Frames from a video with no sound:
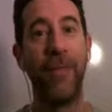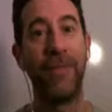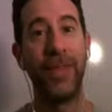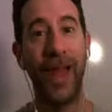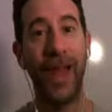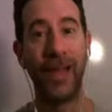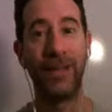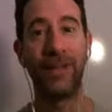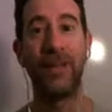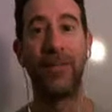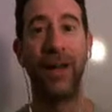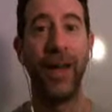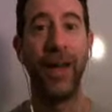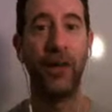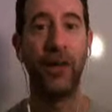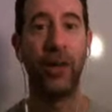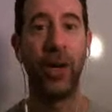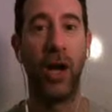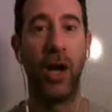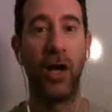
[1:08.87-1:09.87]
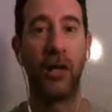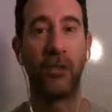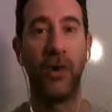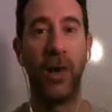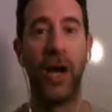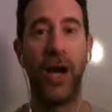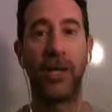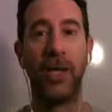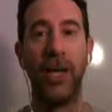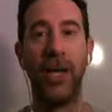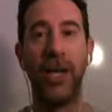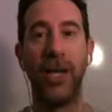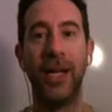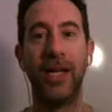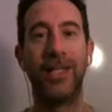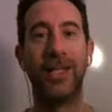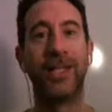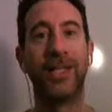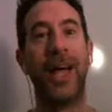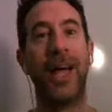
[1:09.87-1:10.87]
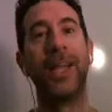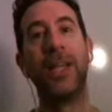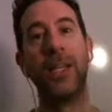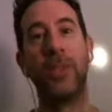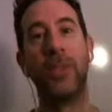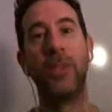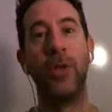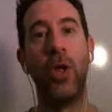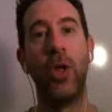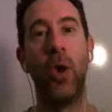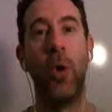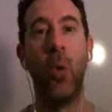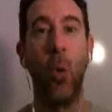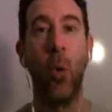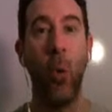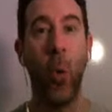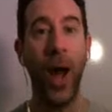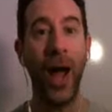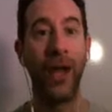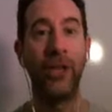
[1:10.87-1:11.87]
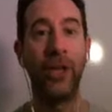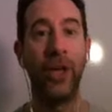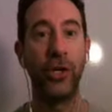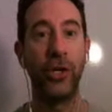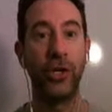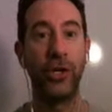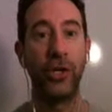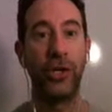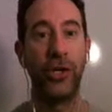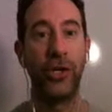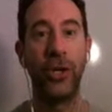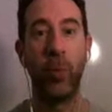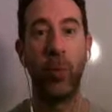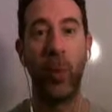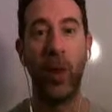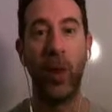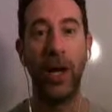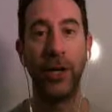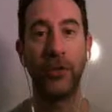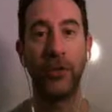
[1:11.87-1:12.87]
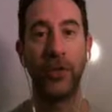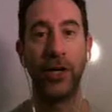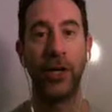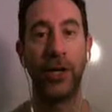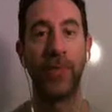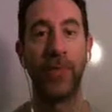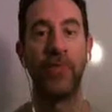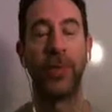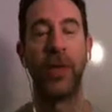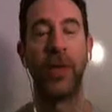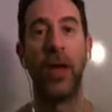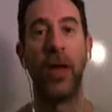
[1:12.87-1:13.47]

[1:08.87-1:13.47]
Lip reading: That's the value contract. It's letting them know why they should keep watching.